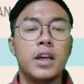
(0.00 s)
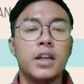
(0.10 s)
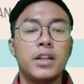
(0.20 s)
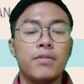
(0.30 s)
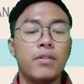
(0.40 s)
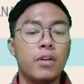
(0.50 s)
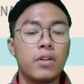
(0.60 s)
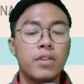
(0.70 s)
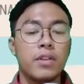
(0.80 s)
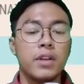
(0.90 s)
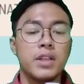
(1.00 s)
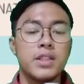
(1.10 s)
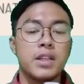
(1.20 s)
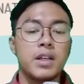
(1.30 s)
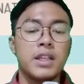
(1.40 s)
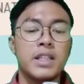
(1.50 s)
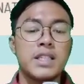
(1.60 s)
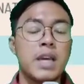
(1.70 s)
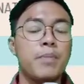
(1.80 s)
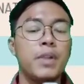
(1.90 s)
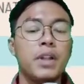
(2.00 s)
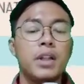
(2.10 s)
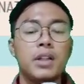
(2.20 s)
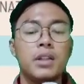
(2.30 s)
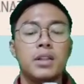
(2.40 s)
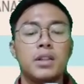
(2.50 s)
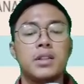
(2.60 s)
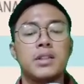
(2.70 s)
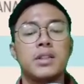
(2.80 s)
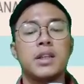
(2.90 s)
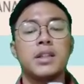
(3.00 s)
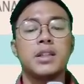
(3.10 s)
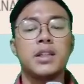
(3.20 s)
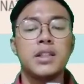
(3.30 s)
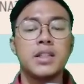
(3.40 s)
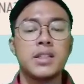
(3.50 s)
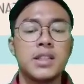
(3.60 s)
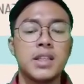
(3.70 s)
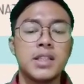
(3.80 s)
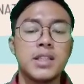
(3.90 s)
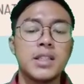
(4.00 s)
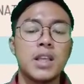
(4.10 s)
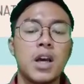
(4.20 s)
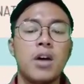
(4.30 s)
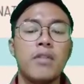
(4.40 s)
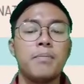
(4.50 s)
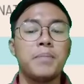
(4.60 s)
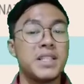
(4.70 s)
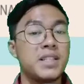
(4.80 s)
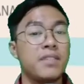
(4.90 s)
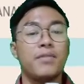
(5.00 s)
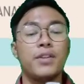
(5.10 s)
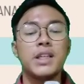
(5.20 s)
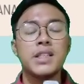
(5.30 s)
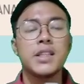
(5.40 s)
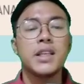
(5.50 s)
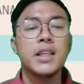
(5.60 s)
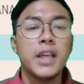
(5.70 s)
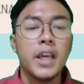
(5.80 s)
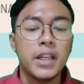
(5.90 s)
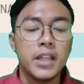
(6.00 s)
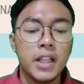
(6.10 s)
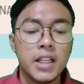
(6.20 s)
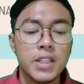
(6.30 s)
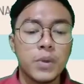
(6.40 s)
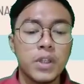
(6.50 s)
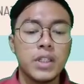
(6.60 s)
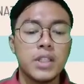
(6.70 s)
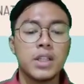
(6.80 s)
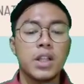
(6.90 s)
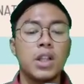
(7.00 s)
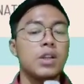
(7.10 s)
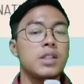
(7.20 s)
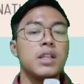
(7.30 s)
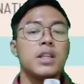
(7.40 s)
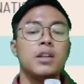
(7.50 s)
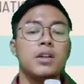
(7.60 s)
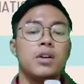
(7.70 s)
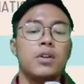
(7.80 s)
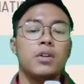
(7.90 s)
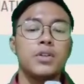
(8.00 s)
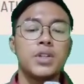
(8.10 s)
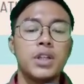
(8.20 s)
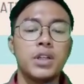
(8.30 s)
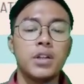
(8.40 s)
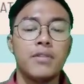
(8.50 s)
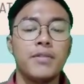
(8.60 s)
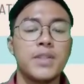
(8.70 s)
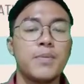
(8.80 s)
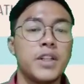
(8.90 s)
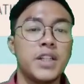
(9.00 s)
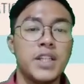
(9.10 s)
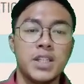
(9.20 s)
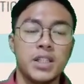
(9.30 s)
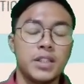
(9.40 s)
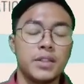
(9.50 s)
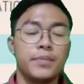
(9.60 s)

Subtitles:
And the fourth is example sentences of passive voice. And the last one is closing, conclusion of explanation.